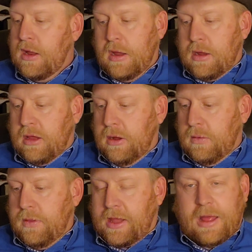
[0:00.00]

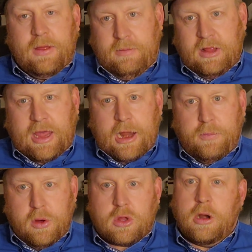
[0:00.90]
the cattle
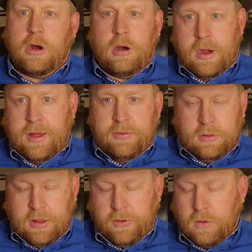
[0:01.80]
pushed on her, not
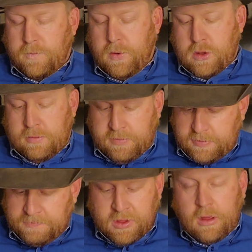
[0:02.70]
the horse pushing.
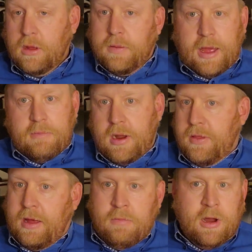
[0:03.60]
But
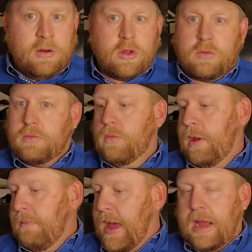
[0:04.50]
that mare just
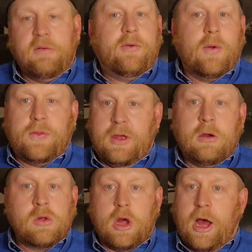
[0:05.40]
went back and forth, did
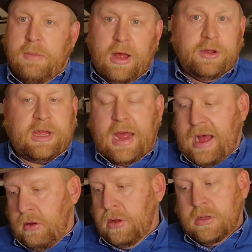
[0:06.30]
her job, held a
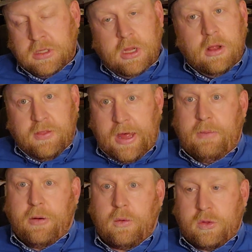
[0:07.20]
cow.
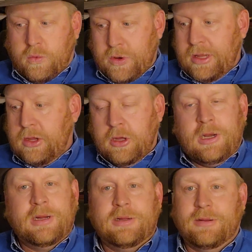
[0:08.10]
That part was really
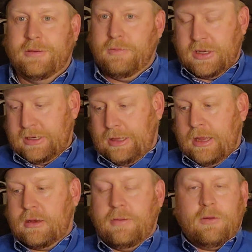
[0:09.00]
good. But to
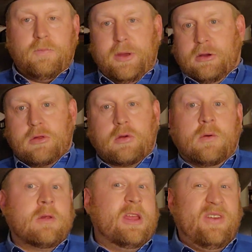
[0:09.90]
get to those bigger
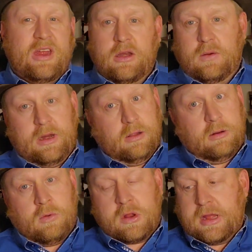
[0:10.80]
scores that you need a
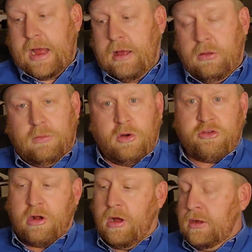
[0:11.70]
little more style, a little more
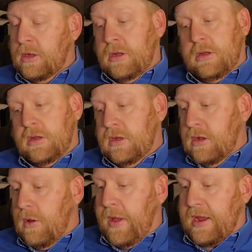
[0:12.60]
draw,
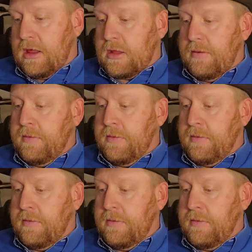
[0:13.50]
all that kind of stuff.